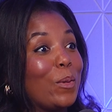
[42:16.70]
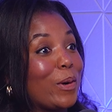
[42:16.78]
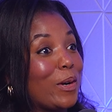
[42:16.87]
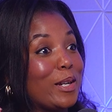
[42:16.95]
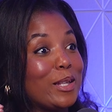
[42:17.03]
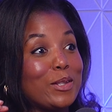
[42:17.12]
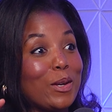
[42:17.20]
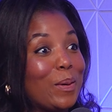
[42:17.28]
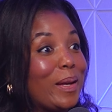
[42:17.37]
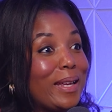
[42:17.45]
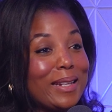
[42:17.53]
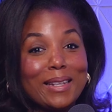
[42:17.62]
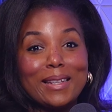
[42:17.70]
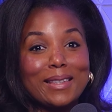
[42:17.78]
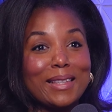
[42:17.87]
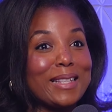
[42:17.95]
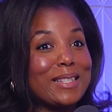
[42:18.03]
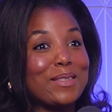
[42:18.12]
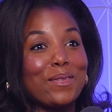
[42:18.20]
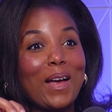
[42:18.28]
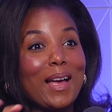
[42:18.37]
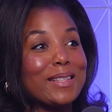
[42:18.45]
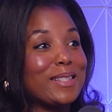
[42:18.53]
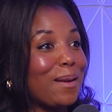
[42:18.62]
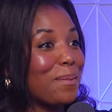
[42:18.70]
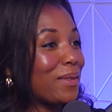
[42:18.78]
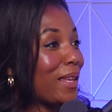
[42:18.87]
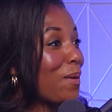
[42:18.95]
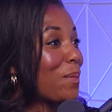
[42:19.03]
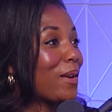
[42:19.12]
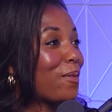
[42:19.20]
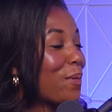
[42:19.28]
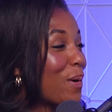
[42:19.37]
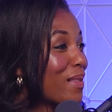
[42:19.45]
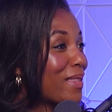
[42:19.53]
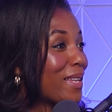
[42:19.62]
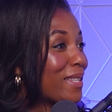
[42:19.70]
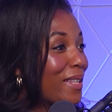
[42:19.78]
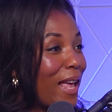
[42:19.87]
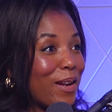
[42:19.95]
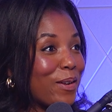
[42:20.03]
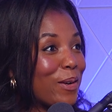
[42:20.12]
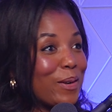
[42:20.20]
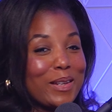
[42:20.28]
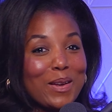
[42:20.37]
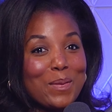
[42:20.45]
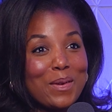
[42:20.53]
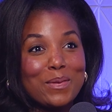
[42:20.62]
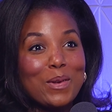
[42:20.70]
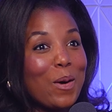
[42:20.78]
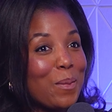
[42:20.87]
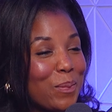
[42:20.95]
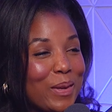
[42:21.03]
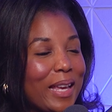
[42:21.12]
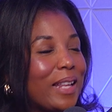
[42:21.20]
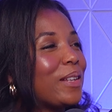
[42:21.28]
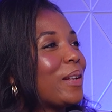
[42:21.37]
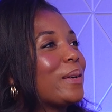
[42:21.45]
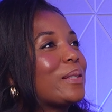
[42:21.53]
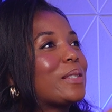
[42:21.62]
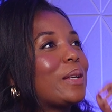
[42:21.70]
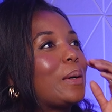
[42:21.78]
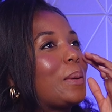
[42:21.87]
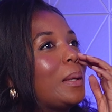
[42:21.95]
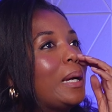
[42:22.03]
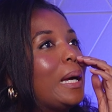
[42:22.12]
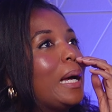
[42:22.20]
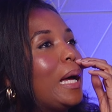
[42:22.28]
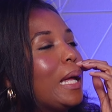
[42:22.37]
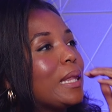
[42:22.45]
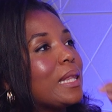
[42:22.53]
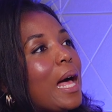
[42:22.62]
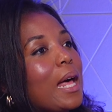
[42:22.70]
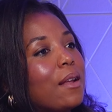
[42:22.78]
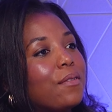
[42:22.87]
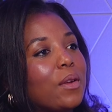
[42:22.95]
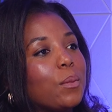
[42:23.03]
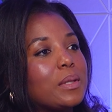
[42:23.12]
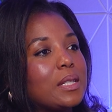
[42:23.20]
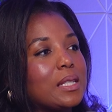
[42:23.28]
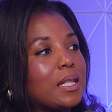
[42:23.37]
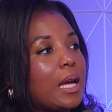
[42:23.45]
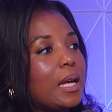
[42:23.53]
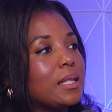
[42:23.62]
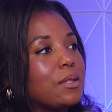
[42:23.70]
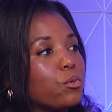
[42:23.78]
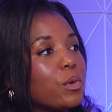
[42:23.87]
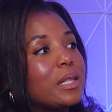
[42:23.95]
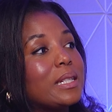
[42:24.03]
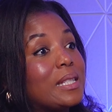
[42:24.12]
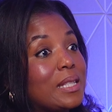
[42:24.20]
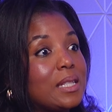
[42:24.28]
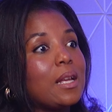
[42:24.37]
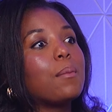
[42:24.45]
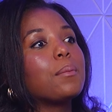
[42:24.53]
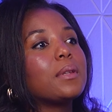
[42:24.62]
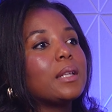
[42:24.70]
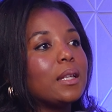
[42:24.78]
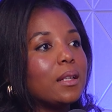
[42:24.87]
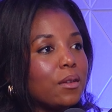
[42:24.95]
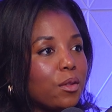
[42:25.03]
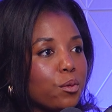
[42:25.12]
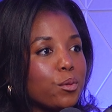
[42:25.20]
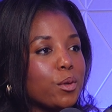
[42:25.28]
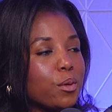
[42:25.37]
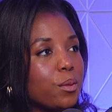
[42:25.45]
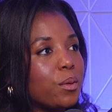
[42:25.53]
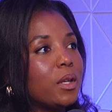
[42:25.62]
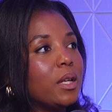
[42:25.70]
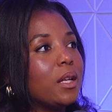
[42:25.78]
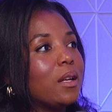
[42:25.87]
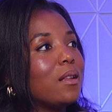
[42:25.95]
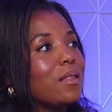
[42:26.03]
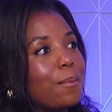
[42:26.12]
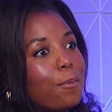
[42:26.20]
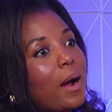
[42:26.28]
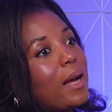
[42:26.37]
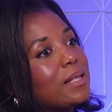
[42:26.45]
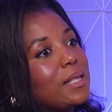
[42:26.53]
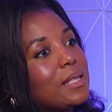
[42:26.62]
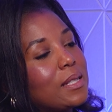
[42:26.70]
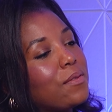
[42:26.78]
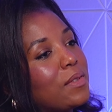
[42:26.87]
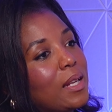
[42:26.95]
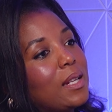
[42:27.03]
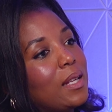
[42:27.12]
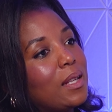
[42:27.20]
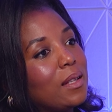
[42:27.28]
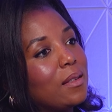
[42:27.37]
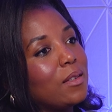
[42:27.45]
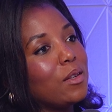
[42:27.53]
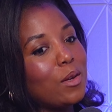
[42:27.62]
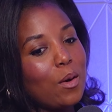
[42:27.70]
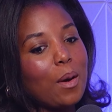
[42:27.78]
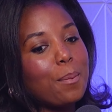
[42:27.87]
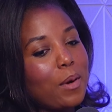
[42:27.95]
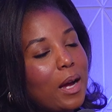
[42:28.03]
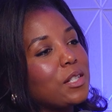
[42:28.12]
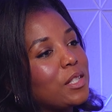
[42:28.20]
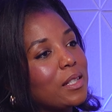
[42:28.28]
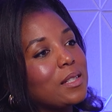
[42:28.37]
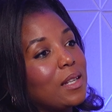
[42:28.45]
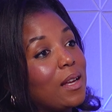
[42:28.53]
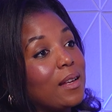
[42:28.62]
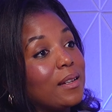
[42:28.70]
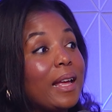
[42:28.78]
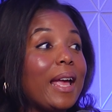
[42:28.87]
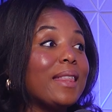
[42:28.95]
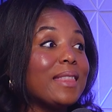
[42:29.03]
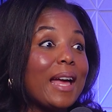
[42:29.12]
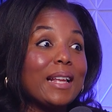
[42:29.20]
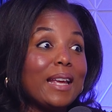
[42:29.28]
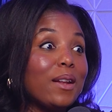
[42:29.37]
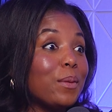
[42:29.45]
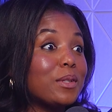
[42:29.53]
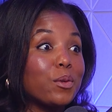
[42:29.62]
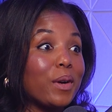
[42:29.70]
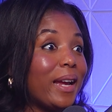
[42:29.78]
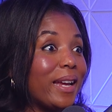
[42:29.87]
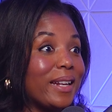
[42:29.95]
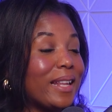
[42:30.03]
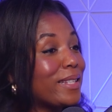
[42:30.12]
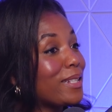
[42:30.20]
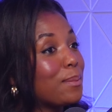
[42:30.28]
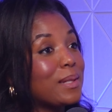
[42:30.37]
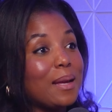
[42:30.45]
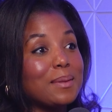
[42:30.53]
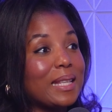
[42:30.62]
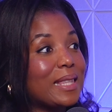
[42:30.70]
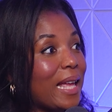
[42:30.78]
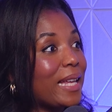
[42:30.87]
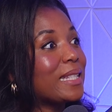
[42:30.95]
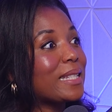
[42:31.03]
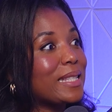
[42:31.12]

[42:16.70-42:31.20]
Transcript: we're going to do it. Let's find something. Can we afford this editor? Can we nope, we can't, you know. So a lot of it was just us really stumbling through the process of getting you know a project done and that and it was great and sometimes like that's